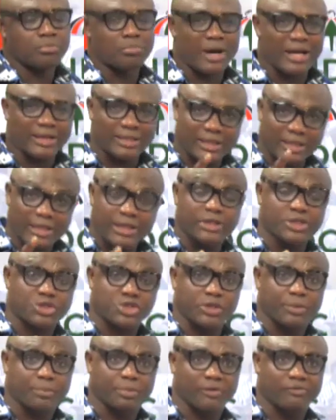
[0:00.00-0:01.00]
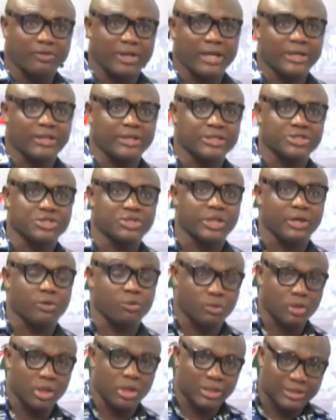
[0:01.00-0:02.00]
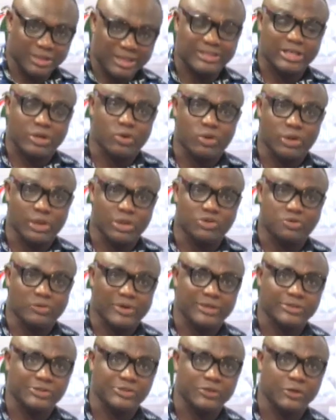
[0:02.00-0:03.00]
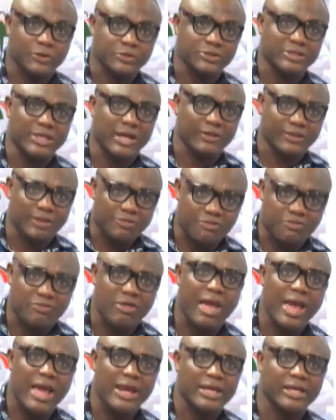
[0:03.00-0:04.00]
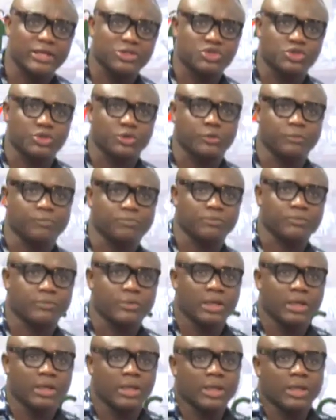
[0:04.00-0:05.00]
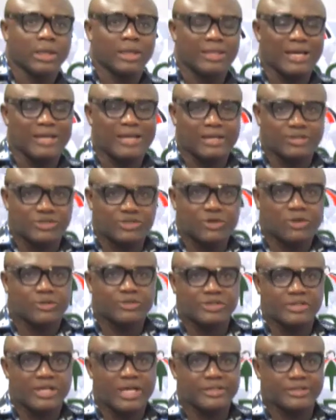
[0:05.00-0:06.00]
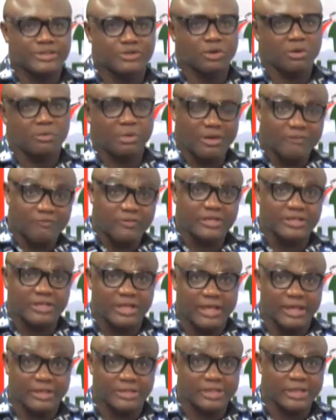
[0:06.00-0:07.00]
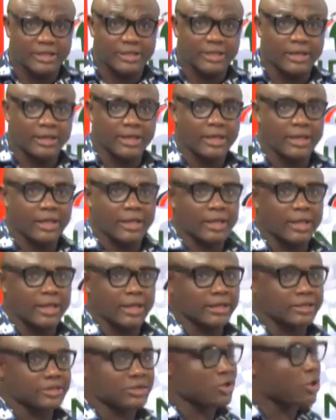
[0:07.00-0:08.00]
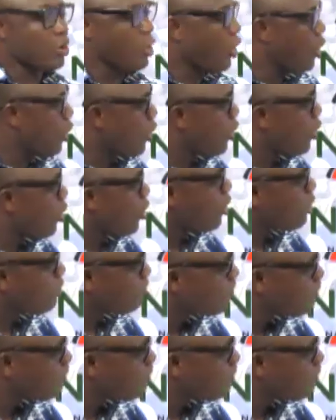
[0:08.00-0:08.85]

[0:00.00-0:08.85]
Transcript: by the leadership of the N D C. That's according to our source. Now, the third issue that our source says is going to be investigated is all